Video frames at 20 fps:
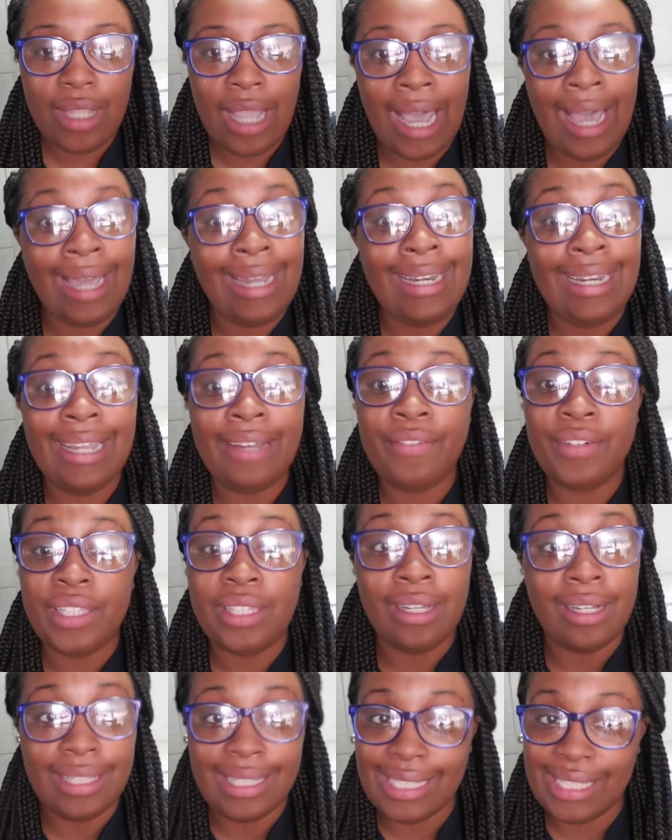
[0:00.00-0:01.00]
I never
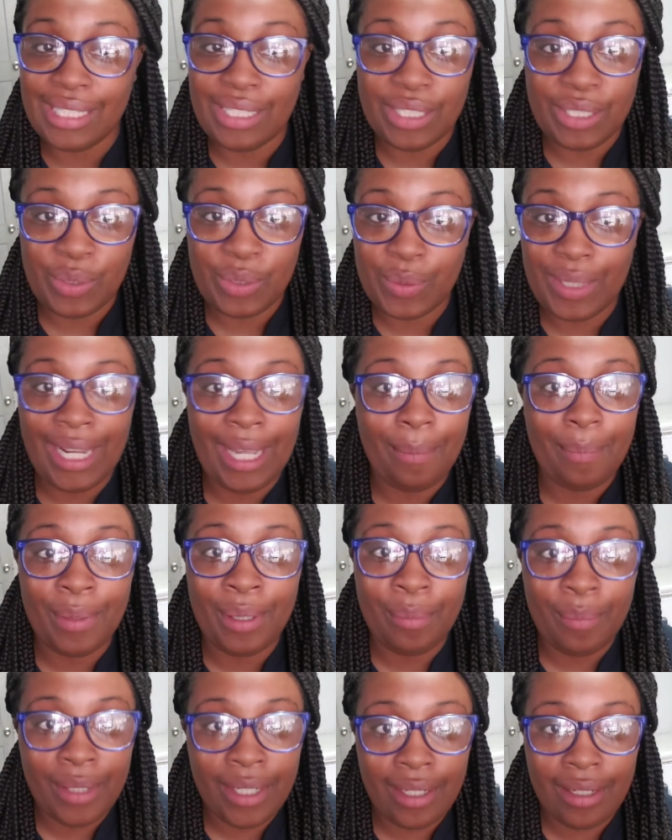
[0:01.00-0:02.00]
thought this would happen to
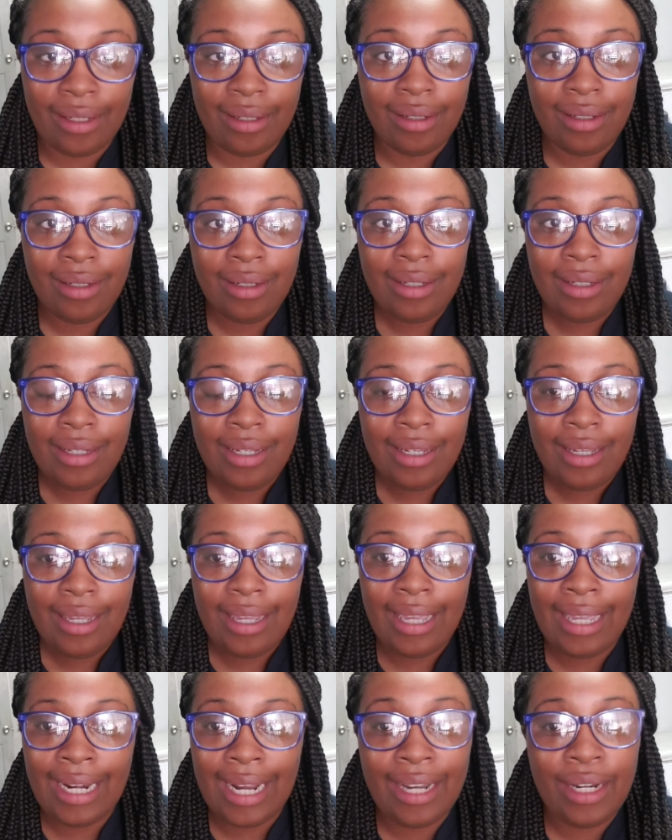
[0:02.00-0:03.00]
me.
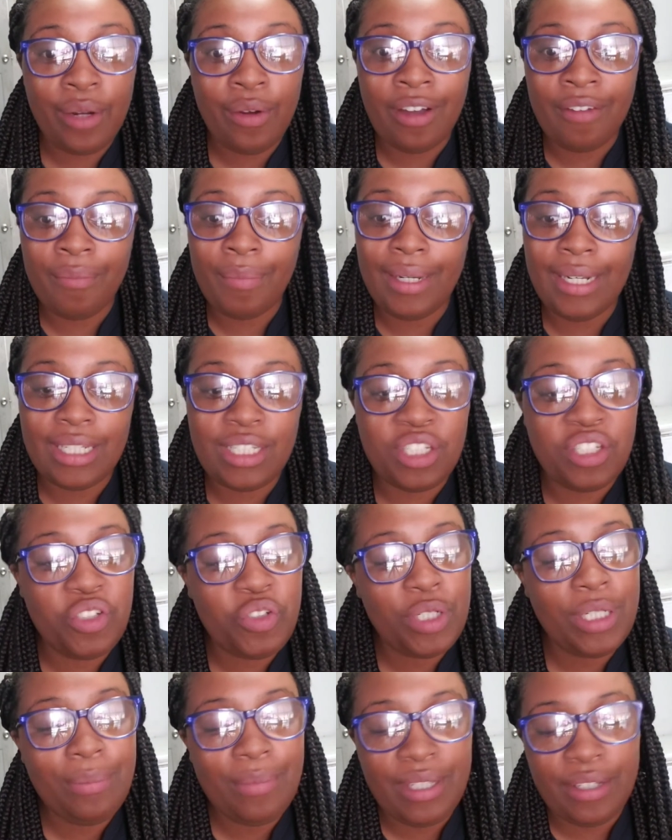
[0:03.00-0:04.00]
And I know I've been
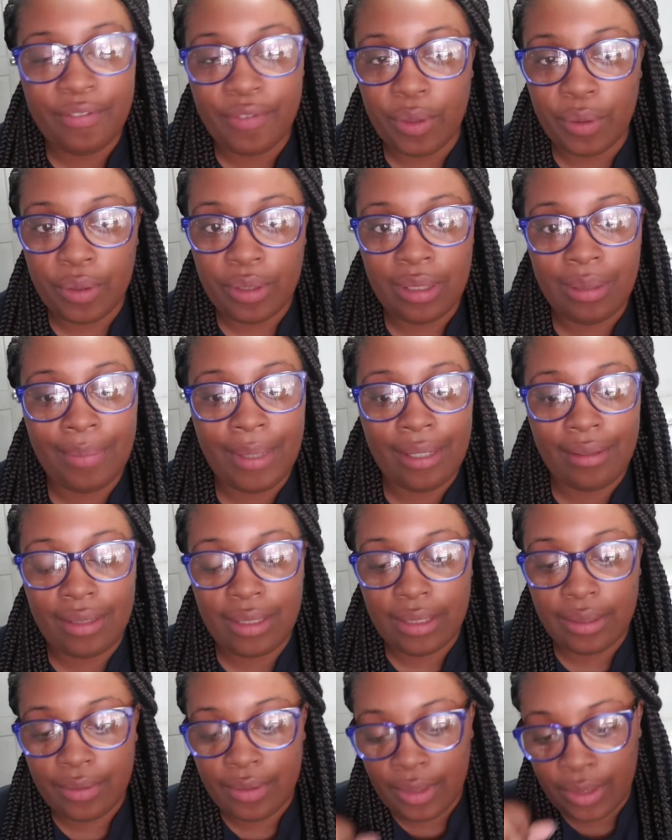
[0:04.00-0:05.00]
extremely vocal about
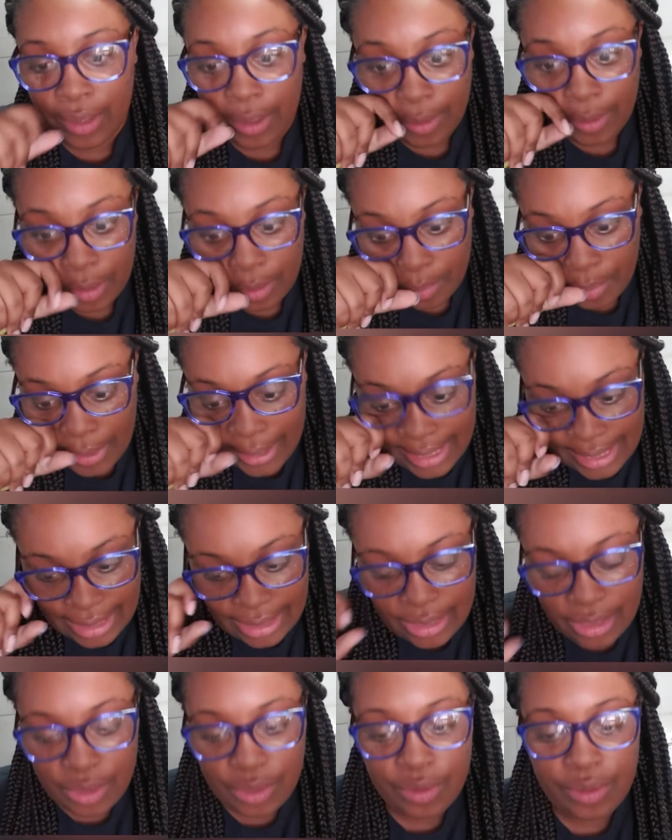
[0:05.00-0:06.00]
the
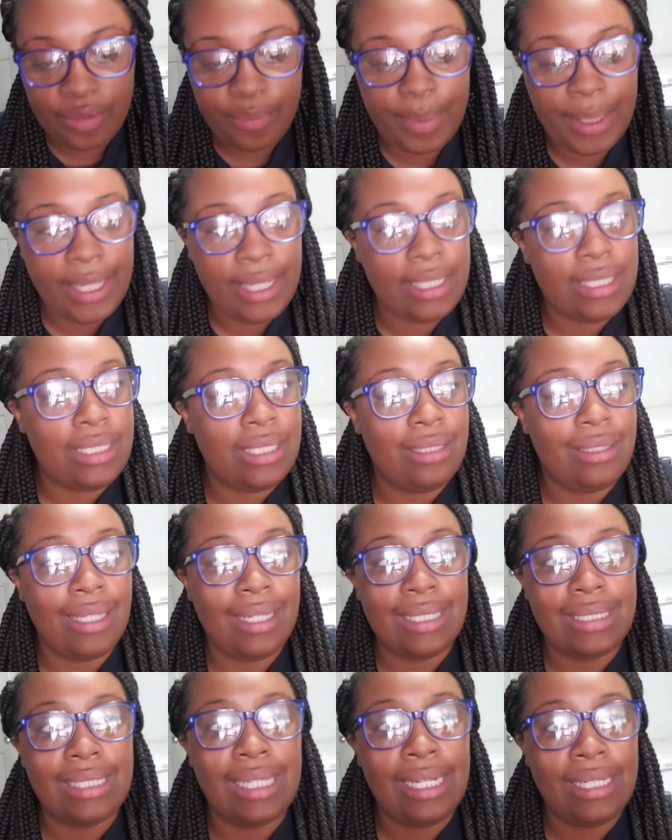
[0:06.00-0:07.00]
presidential debates and
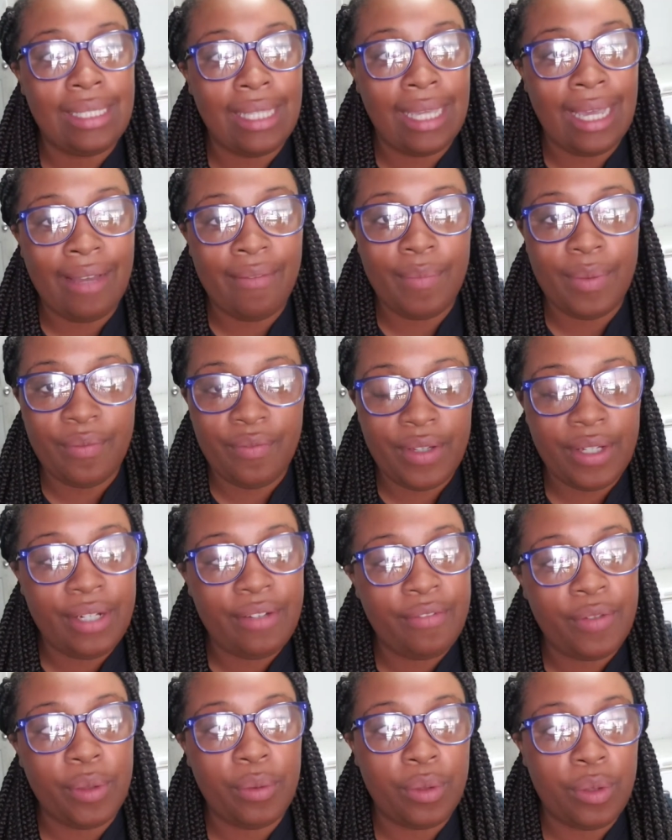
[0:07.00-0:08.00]
things like that. I've been very
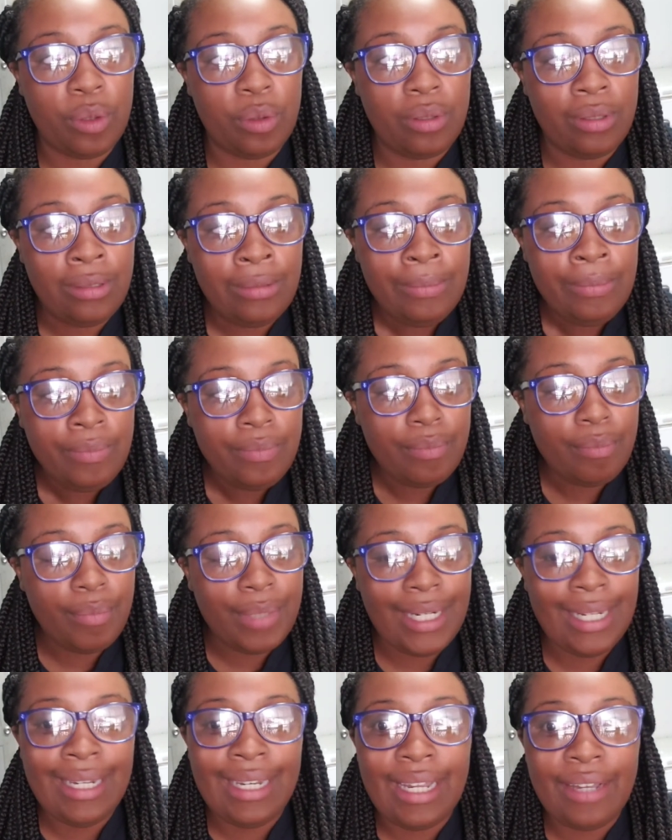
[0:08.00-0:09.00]
vocal,
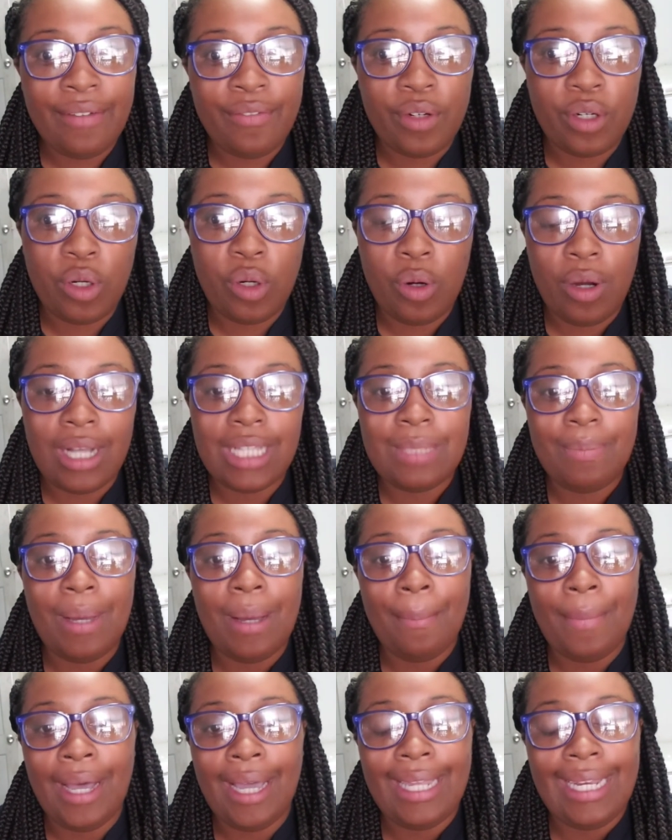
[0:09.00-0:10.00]
but it never crossed my
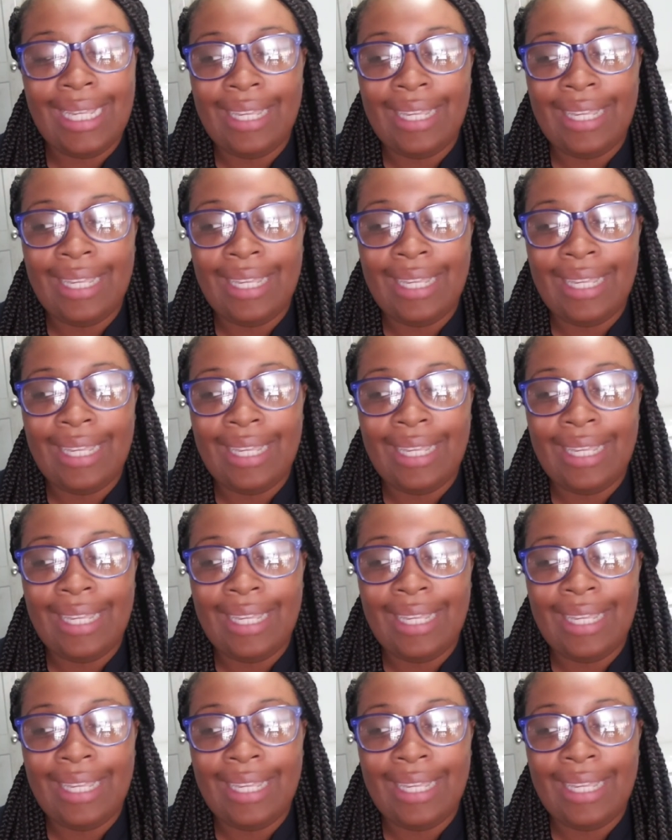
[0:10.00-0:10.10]
mind.